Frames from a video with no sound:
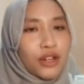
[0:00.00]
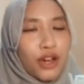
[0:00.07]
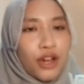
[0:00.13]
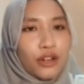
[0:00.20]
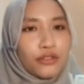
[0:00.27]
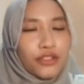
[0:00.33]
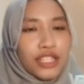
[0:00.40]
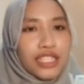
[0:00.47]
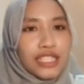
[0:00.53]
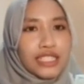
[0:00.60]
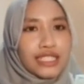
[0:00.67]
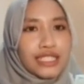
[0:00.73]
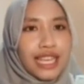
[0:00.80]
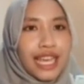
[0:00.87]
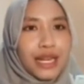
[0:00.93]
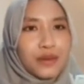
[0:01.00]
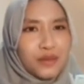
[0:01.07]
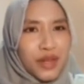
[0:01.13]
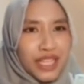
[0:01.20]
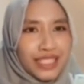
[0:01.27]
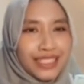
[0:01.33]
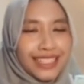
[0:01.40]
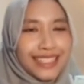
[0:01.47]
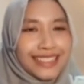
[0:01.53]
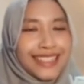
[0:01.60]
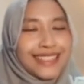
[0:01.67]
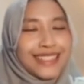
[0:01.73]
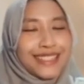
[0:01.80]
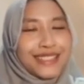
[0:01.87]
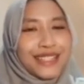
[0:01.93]
confident, and better at
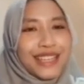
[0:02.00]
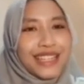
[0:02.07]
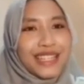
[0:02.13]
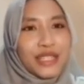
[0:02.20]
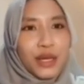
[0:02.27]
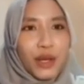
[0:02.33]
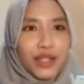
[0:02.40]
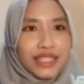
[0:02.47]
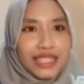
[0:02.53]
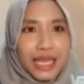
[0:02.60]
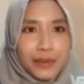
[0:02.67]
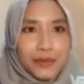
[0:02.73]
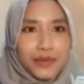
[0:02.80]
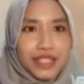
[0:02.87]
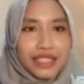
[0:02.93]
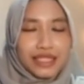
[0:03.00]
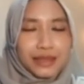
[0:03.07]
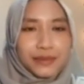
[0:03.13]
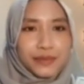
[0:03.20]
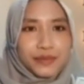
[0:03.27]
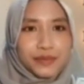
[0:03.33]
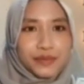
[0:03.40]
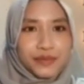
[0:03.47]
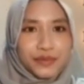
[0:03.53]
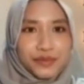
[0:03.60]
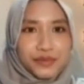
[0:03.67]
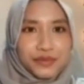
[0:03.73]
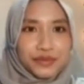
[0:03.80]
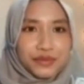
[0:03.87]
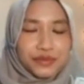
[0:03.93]
understanding concepts.
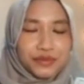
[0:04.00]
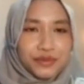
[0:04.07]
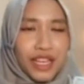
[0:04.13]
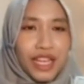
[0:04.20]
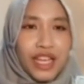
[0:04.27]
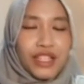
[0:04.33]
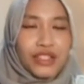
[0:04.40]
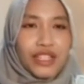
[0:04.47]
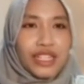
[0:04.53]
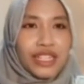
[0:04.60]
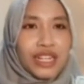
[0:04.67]
There